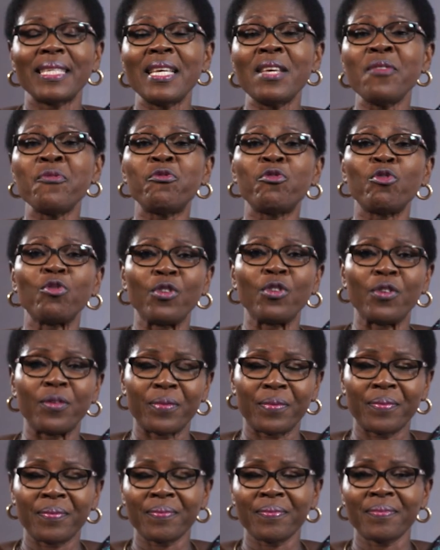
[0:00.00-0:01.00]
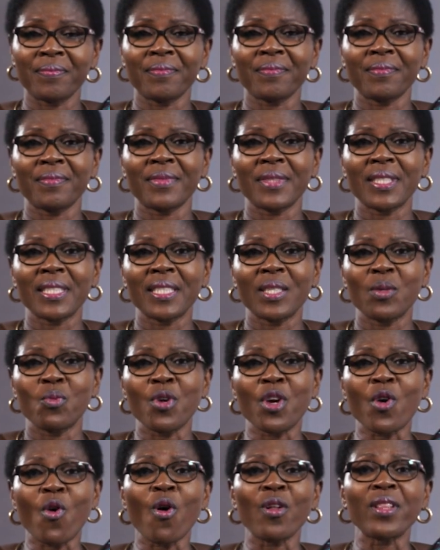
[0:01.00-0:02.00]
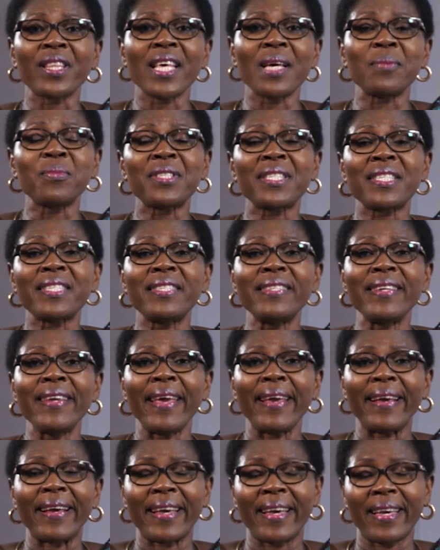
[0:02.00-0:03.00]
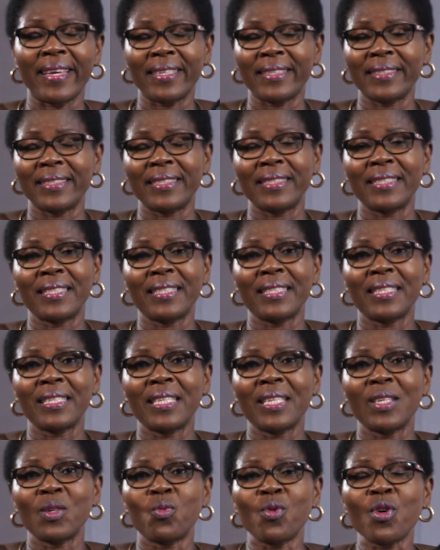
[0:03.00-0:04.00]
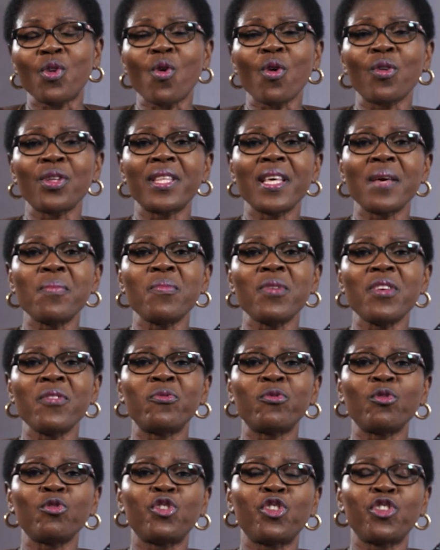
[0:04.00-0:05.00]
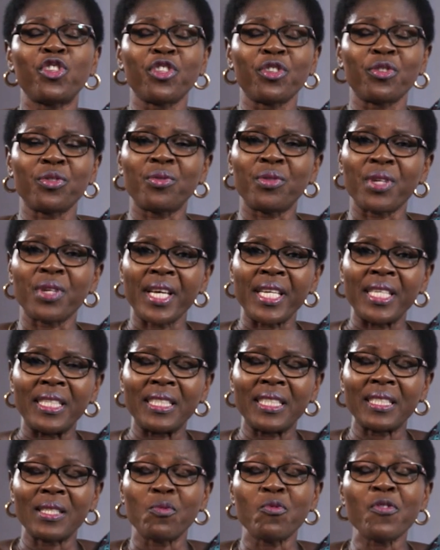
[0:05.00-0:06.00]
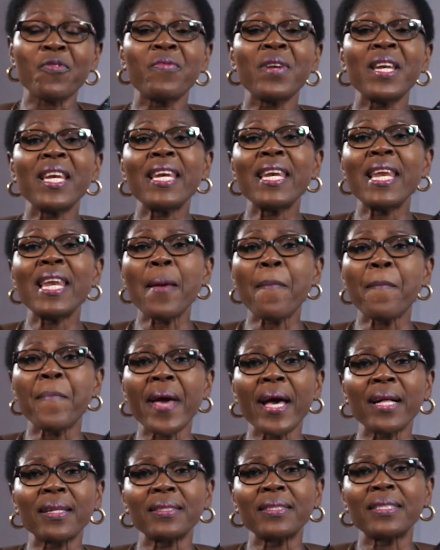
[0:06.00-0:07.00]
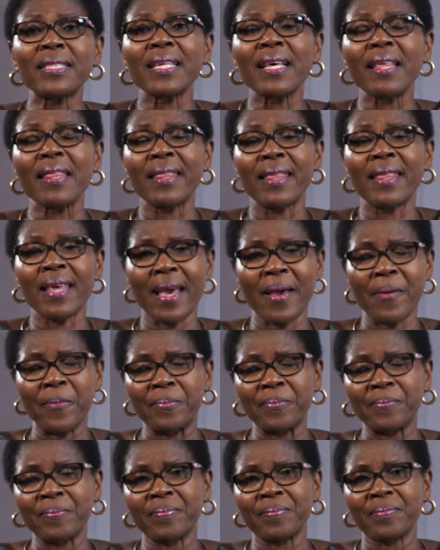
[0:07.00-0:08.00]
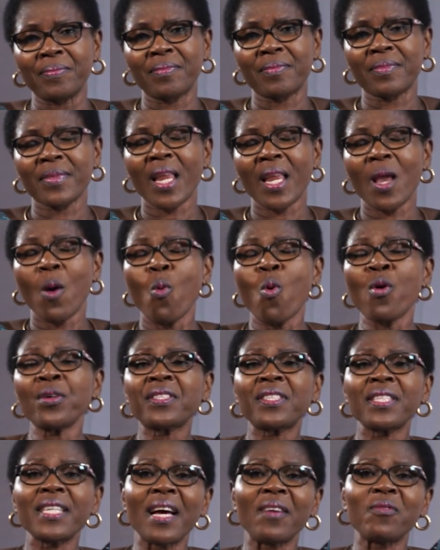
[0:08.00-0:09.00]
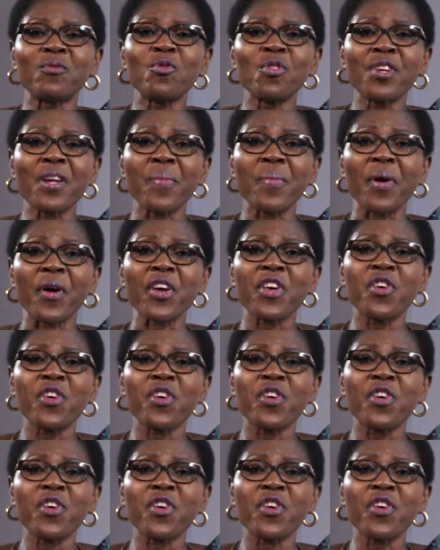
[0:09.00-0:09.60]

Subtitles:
evil. We call them snake. We call them evil children. We've labeled them. One thing I've known about